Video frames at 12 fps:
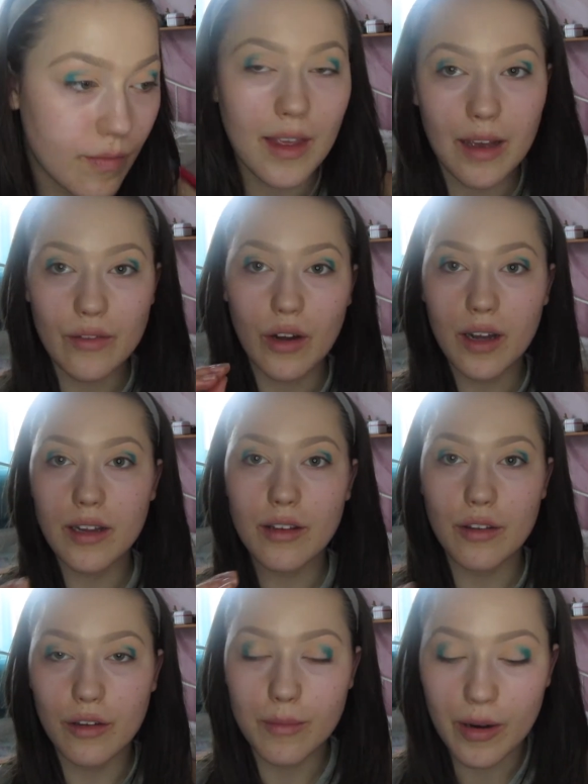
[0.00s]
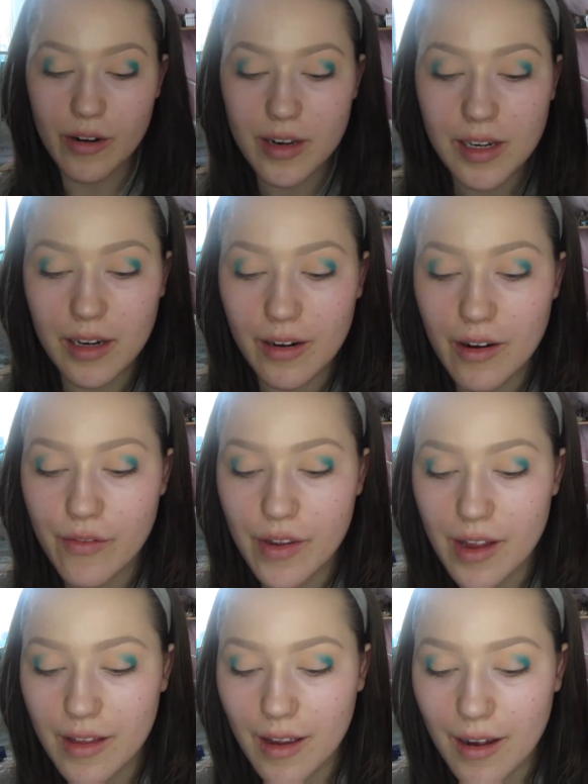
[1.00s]
I've got like 2 mirrors, I don't know if you
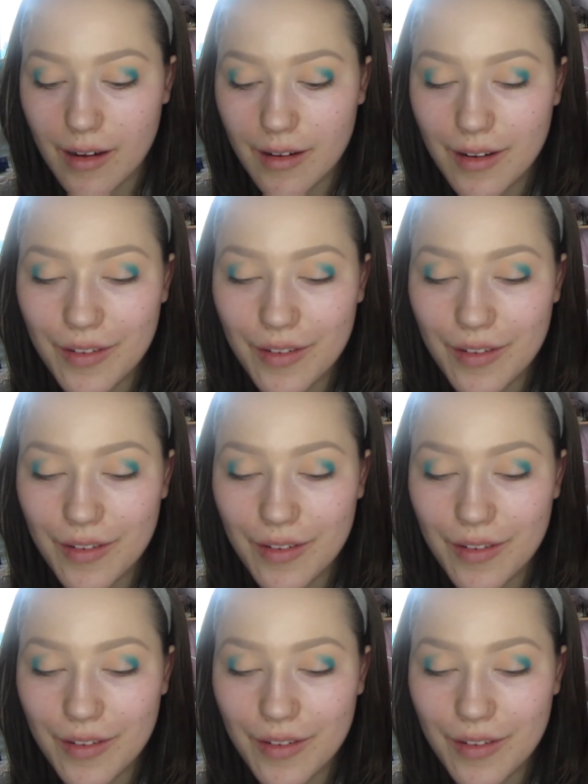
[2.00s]
can tell